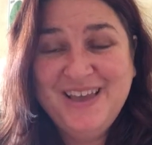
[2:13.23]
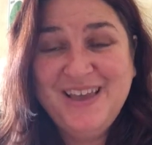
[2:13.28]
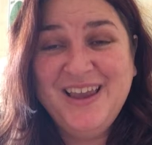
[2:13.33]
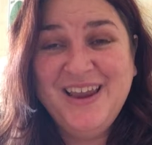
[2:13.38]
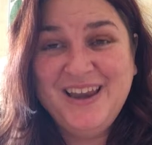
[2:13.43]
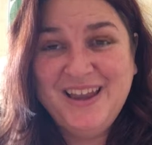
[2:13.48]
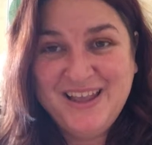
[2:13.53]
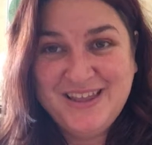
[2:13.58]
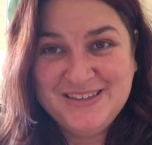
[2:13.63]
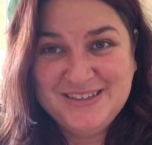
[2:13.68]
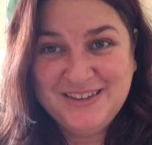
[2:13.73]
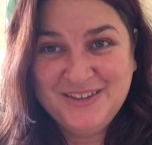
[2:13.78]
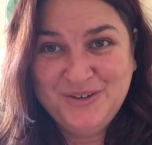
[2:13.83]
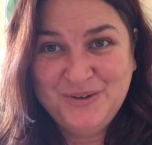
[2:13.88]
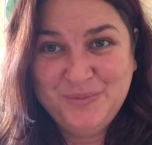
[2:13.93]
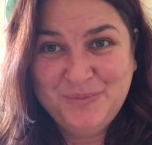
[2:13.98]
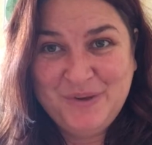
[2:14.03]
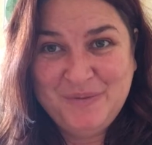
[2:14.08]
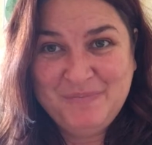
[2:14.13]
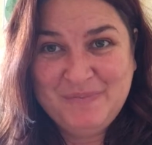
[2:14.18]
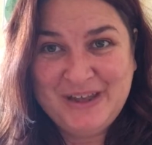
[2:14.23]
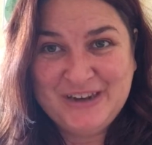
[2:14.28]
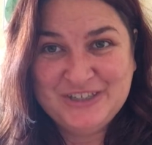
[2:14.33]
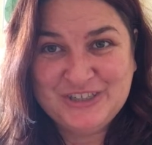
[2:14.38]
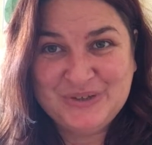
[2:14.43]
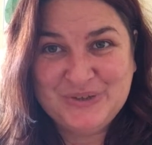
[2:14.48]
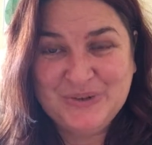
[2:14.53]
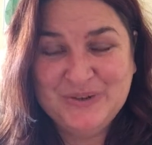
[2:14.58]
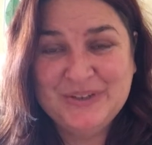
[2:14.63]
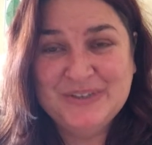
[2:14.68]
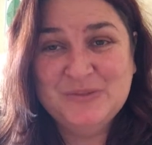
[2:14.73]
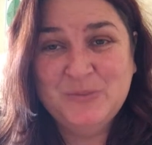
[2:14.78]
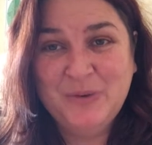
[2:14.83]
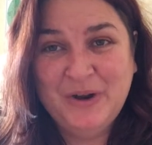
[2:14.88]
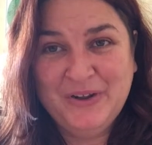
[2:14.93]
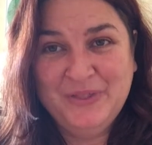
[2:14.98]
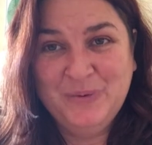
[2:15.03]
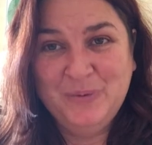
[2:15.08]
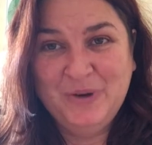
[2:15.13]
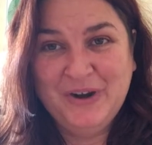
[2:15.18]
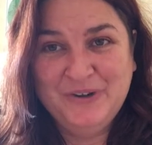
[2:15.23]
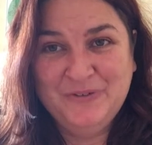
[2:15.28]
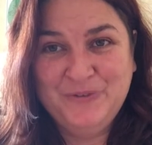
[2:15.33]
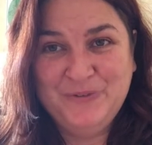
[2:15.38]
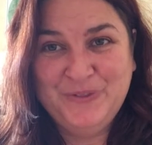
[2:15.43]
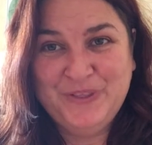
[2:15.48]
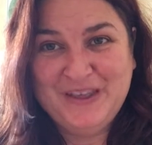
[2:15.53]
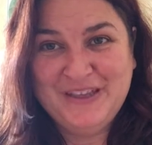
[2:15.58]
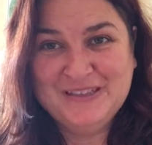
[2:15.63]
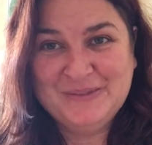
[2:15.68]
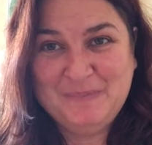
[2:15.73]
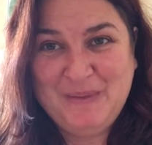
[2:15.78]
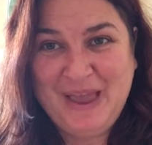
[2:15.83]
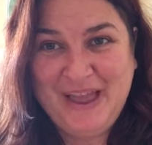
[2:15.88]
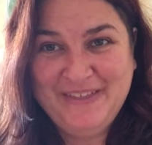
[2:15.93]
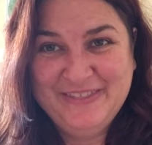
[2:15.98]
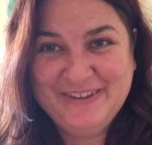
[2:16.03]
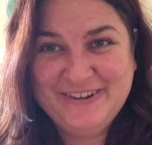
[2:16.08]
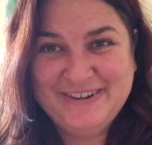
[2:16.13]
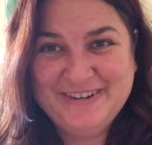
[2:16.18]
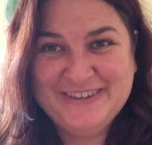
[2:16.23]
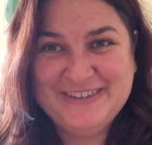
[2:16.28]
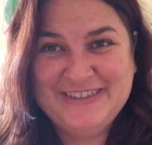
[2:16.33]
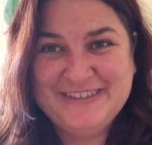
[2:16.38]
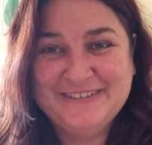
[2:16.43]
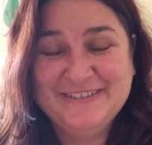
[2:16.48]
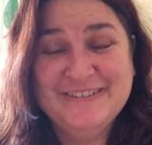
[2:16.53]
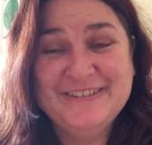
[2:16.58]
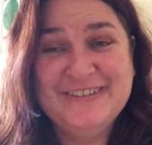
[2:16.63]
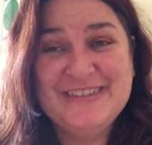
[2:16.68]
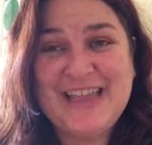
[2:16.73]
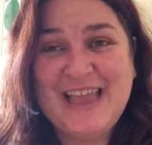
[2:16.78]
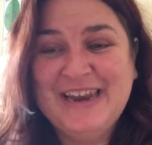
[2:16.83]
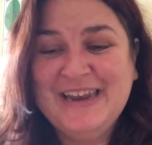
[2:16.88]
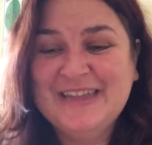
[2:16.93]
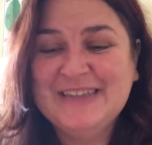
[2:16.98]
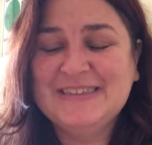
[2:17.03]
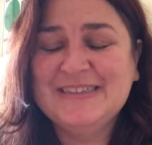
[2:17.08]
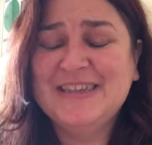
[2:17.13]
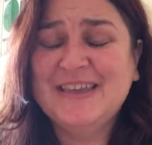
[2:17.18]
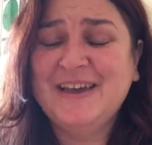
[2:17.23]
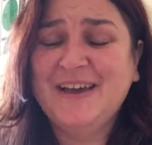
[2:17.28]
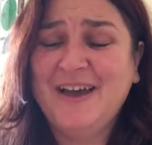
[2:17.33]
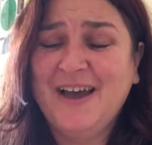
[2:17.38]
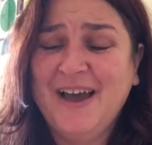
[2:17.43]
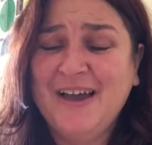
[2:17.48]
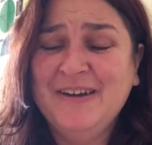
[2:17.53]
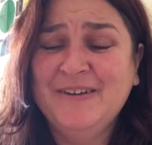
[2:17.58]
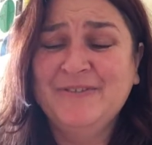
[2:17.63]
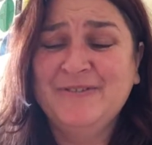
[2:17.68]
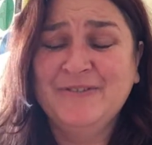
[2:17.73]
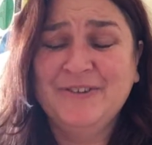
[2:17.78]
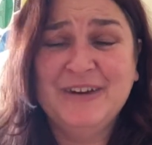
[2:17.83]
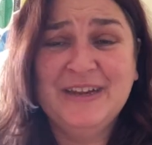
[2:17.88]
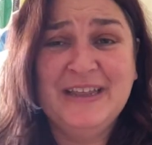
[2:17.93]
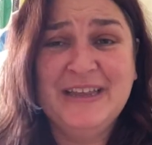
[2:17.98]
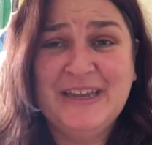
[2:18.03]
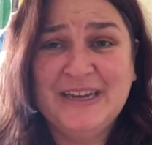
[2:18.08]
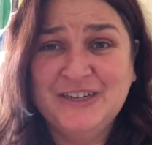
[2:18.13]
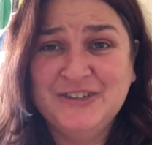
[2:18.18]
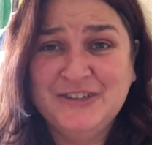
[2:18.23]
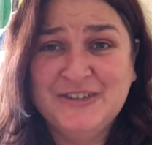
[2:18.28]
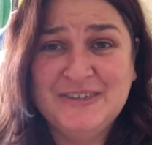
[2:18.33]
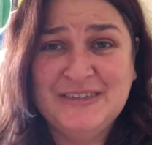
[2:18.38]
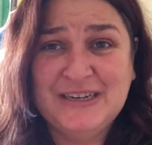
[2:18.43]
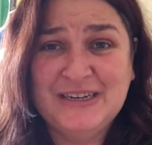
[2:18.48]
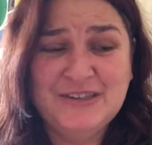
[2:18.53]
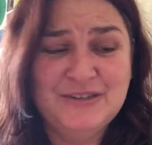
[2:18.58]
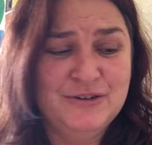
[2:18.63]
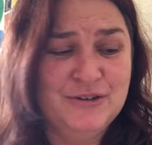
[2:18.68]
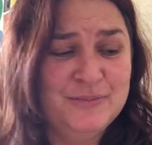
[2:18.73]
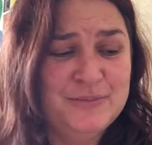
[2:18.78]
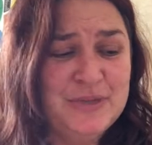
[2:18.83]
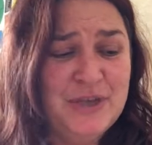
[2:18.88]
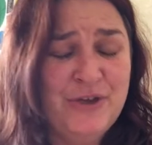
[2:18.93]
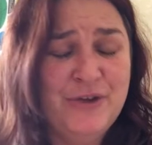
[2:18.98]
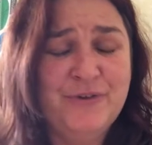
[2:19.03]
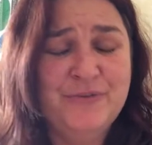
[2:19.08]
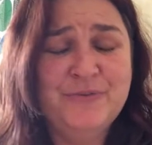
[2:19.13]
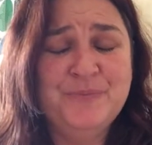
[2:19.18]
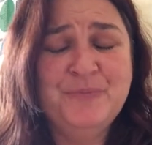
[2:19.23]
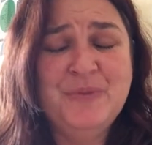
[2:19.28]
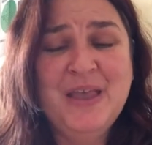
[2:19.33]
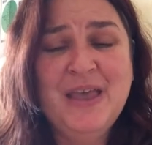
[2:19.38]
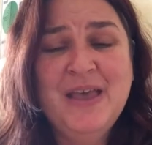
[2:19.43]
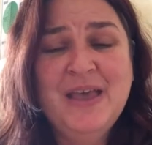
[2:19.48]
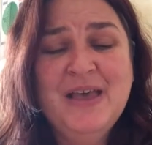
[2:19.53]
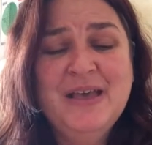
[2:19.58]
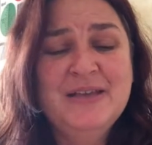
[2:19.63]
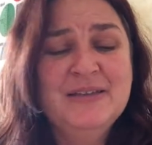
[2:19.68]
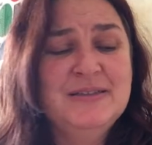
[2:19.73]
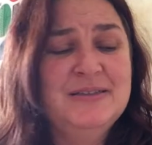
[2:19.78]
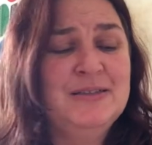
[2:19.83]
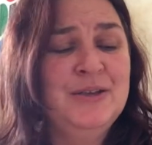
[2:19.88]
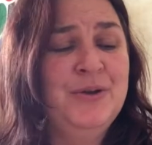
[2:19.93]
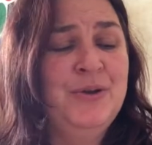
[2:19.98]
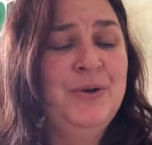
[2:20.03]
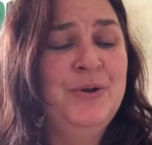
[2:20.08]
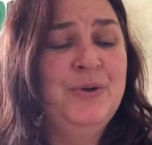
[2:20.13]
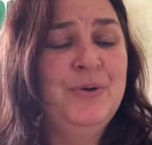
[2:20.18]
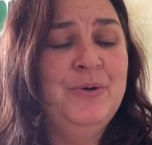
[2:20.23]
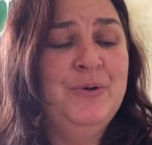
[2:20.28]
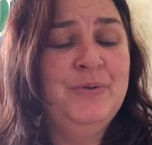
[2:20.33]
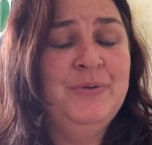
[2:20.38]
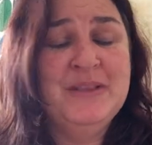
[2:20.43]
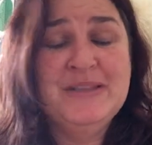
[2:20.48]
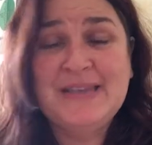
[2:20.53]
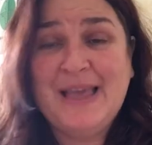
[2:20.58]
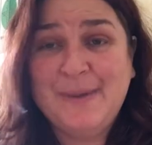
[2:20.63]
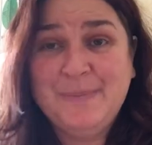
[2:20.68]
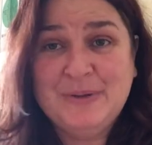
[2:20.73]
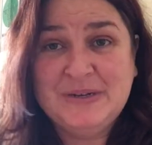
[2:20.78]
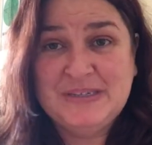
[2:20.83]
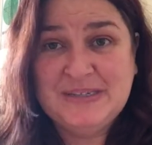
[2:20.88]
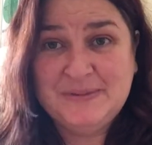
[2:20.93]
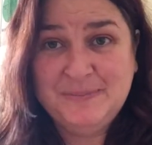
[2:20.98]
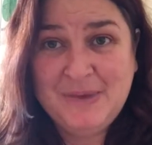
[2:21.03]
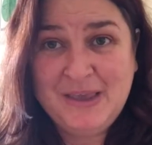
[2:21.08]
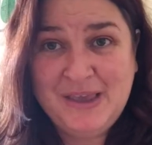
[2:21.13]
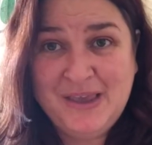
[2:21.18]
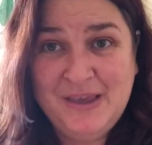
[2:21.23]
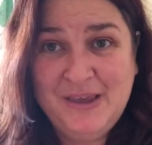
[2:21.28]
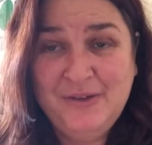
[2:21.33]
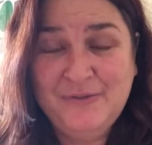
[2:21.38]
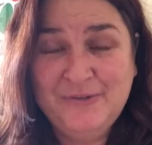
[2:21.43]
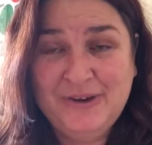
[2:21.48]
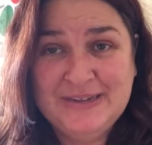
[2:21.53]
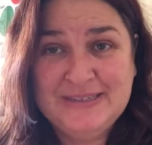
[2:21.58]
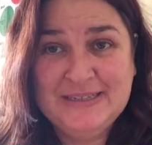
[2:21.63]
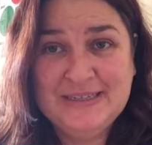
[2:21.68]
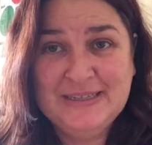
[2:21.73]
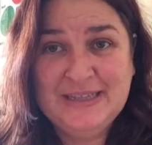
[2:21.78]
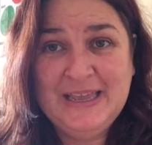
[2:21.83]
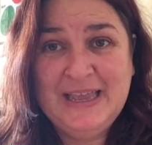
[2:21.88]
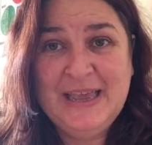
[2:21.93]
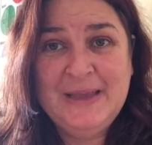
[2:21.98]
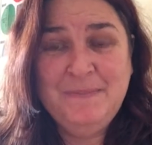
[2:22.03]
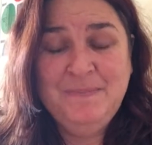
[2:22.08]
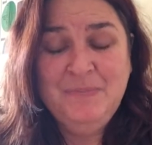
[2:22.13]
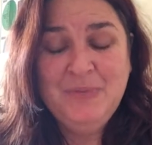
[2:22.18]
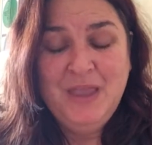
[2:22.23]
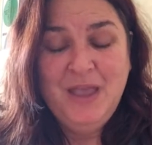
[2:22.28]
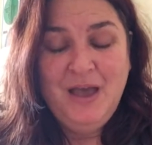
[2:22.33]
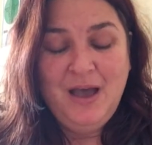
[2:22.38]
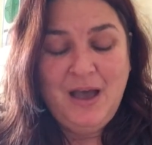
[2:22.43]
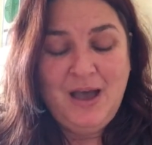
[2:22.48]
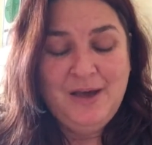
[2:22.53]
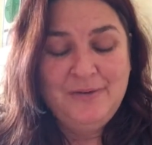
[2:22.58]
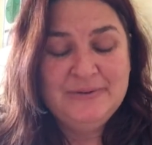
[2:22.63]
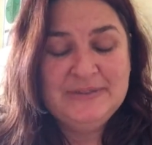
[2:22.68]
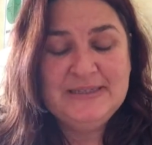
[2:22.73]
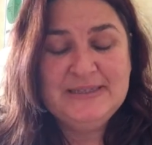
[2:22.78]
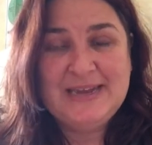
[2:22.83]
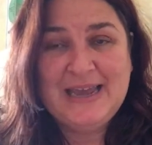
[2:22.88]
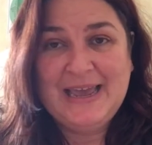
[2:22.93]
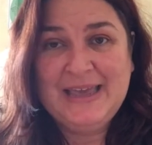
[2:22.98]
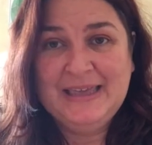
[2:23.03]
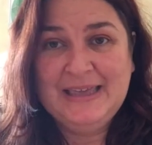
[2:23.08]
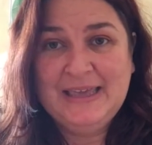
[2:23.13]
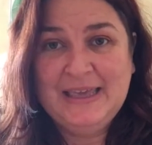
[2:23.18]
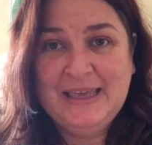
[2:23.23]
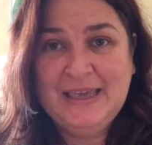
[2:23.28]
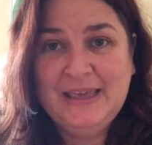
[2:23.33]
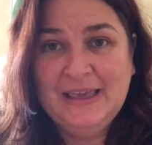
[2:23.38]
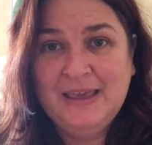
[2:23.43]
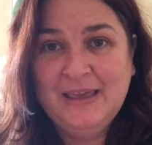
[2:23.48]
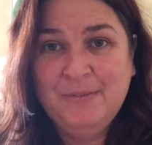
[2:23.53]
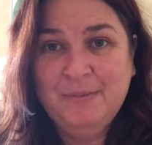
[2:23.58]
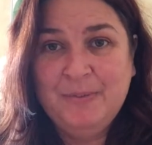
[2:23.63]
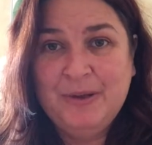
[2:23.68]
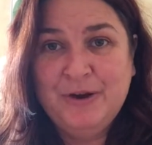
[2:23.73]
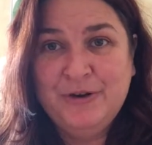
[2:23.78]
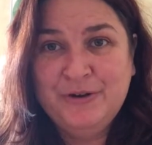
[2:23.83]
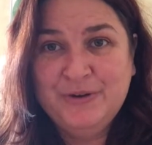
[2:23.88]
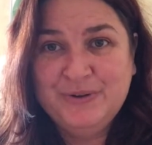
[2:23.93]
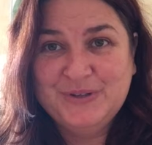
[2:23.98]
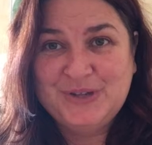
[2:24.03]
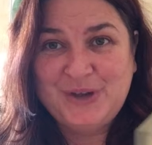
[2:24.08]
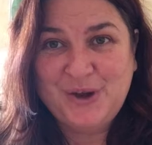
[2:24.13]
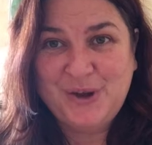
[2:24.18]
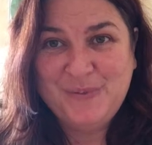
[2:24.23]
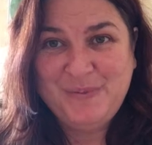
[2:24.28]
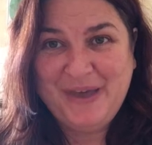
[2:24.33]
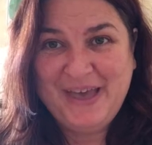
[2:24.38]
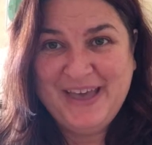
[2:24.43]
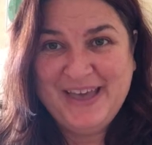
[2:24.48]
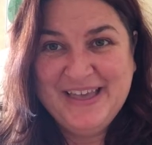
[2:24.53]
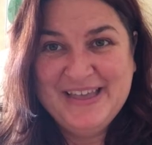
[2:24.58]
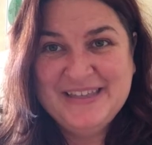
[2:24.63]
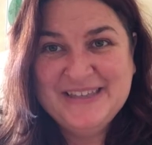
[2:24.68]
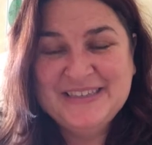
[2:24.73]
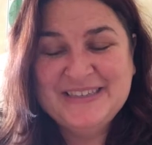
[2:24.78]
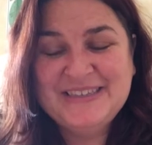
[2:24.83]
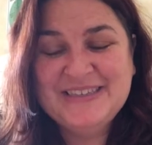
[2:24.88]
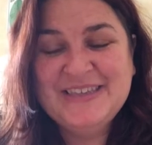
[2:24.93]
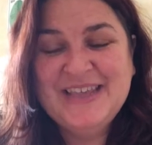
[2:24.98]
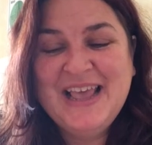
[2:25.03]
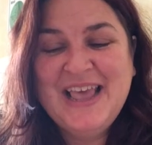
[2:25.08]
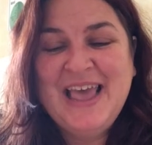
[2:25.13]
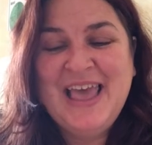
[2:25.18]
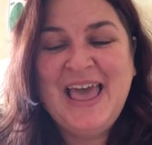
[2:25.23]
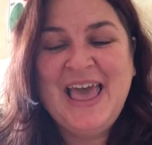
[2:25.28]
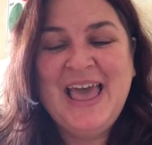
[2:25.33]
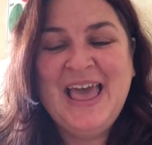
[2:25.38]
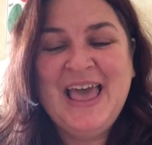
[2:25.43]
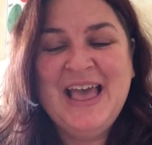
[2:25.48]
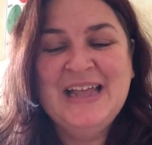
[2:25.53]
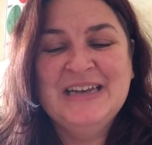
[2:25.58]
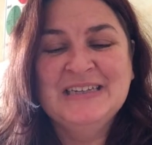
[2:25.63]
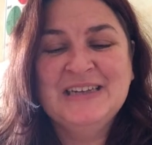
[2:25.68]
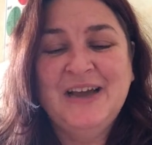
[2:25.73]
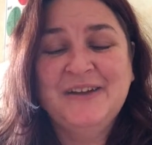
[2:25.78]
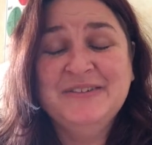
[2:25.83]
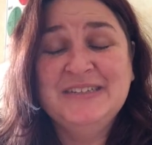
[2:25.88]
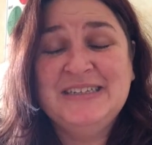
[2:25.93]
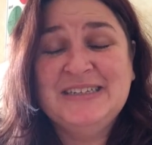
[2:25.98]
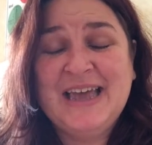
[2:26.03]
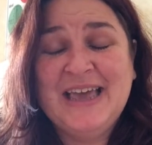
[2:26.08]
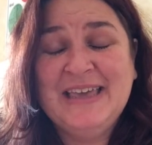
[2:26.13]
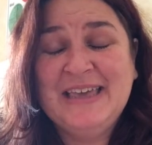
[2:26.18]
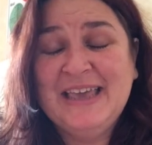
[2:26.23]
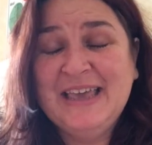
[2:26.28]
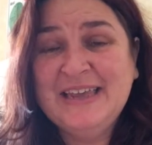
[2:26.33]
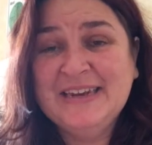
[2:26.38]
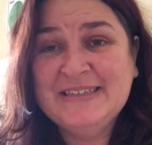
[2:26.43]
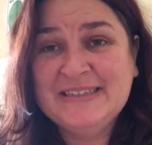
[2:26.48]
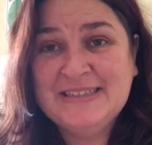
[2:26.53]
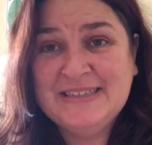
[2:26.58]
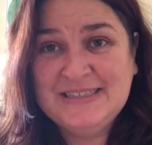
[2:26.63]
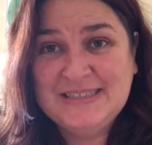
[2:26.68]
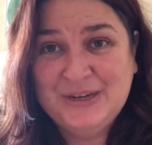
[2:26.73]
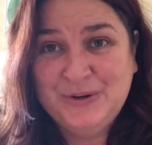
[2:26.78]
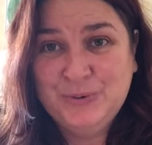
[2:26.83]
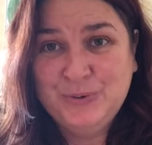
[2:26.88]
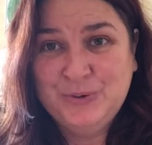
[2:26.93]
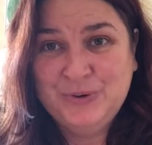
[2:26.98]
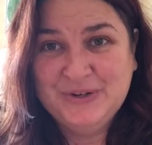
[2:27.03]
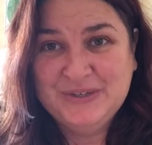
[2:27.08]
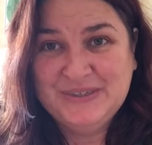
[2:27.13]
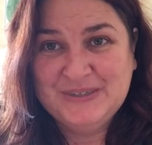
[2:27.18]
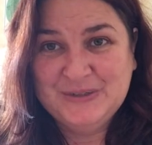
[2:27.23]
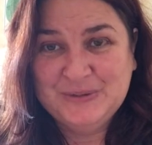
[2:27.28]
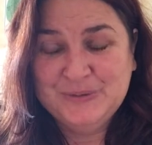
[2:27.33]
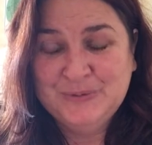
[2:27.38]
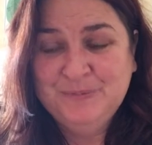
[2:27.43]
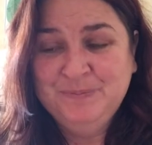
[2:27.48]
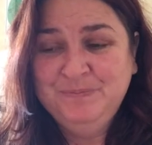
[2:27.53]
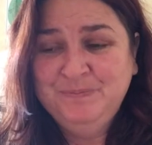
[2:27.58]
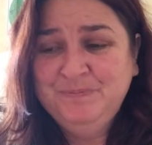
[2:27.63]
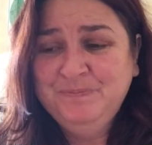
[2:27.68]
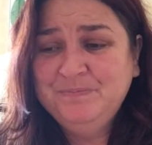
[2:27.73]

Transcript: It is a little bit magical. It's one of the wonderful things about the crystals, and it's kind of really interesting to observe. So this happened to me recently. I was taking Imperial Topaz, and I was taking it as a single crystal.